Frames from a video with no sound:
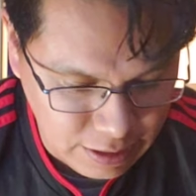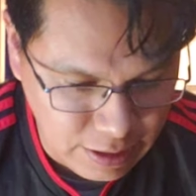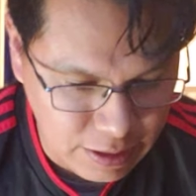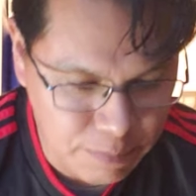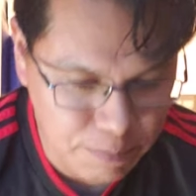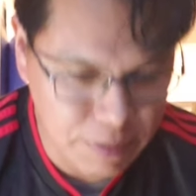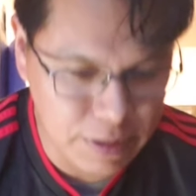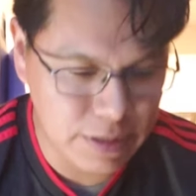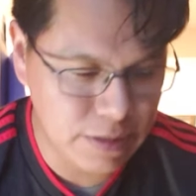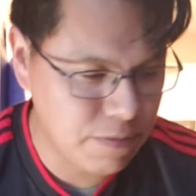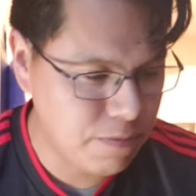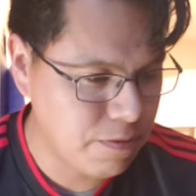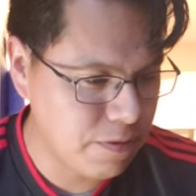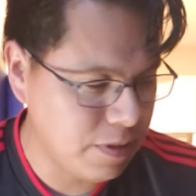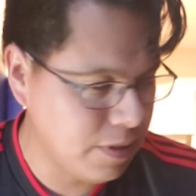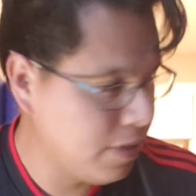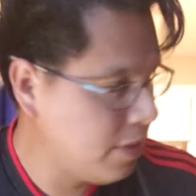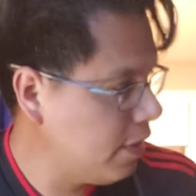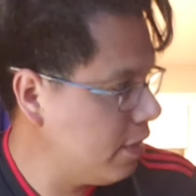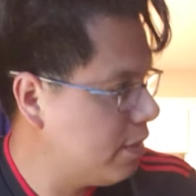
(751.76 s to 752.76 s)
get pizza for the
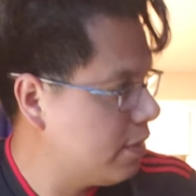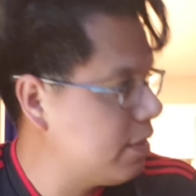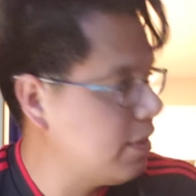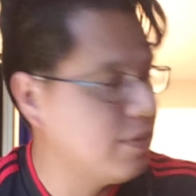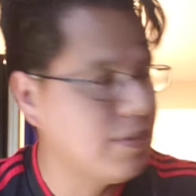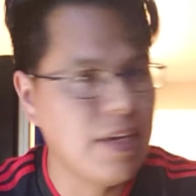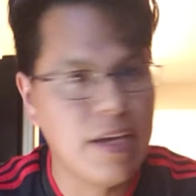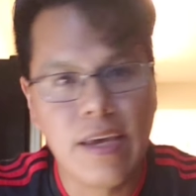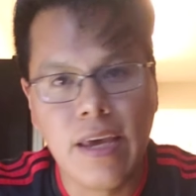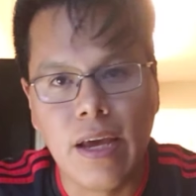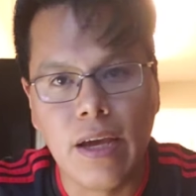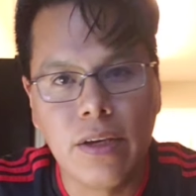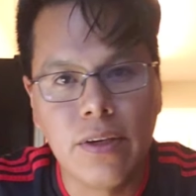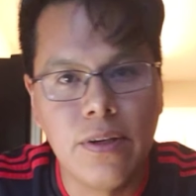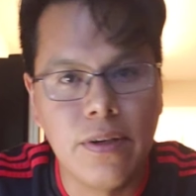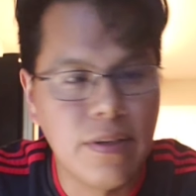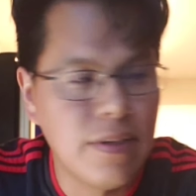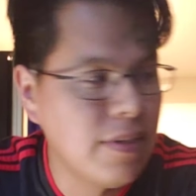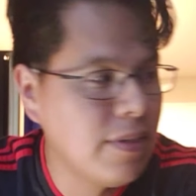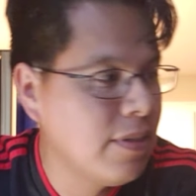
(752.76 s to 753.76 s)
kids because I can't
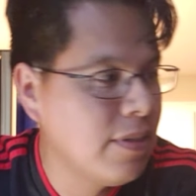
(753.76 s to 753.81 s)
cook.